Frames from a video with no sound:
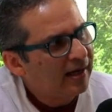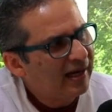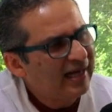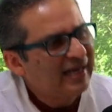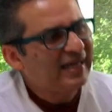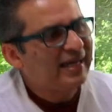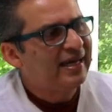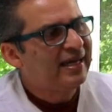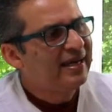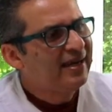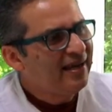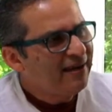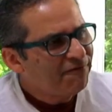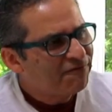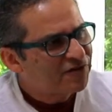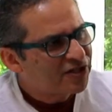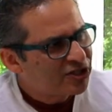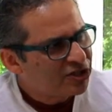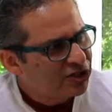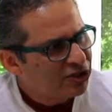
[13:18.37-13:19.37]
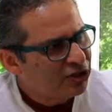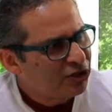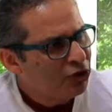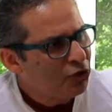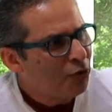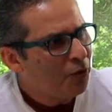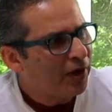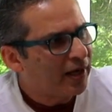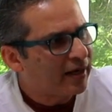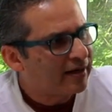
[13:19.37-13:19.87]
it lifts
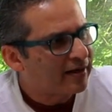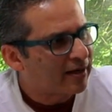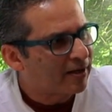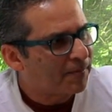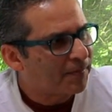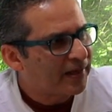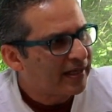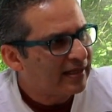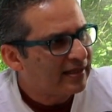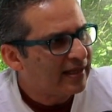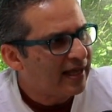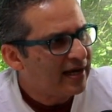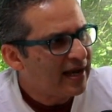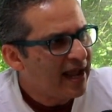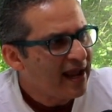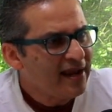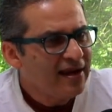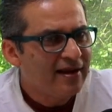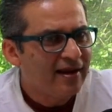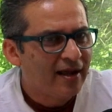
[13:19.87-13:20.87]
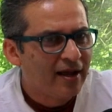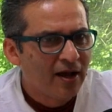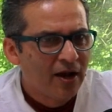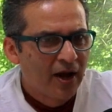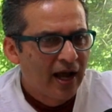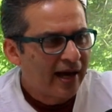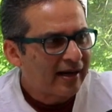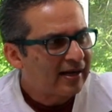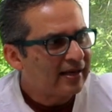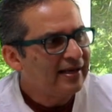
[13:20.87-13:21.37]
you a little bit that, hey,
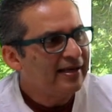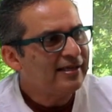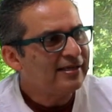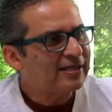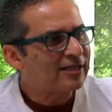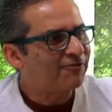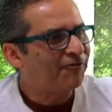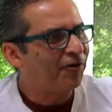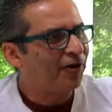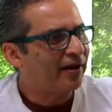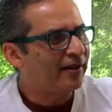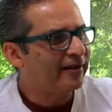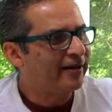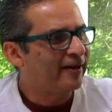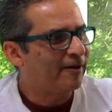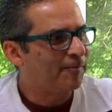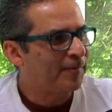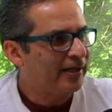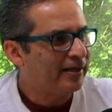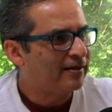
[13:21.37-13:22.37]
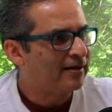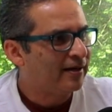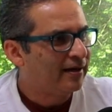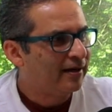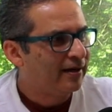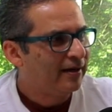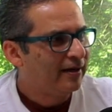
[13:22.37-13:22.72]
at least for a little bit,